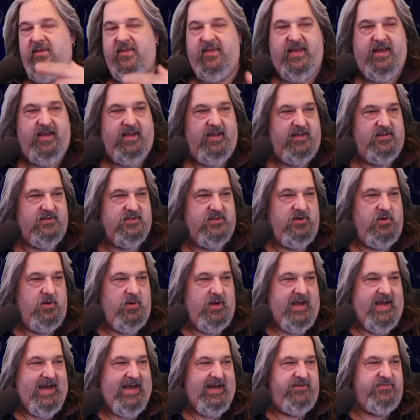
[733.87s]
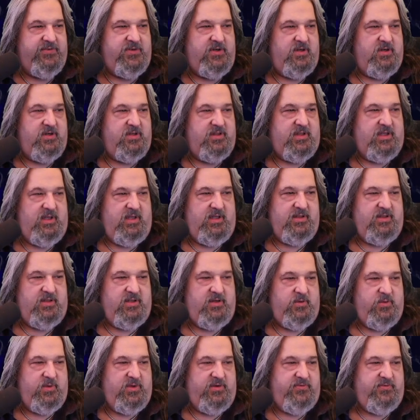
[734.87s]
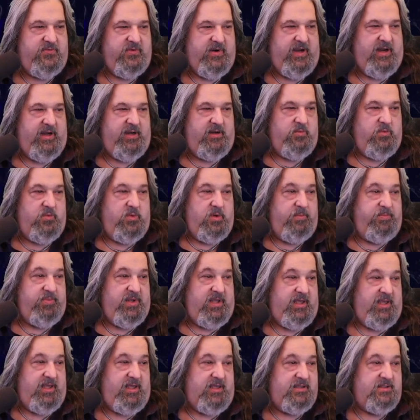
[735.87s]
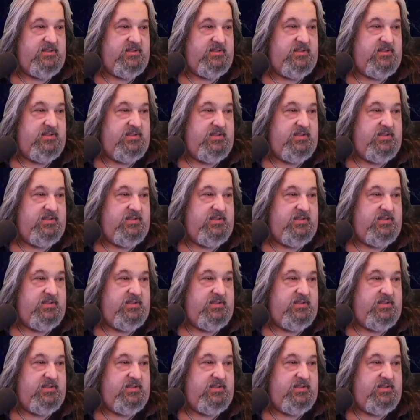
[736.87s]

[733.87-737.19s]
So after the refrain repeats,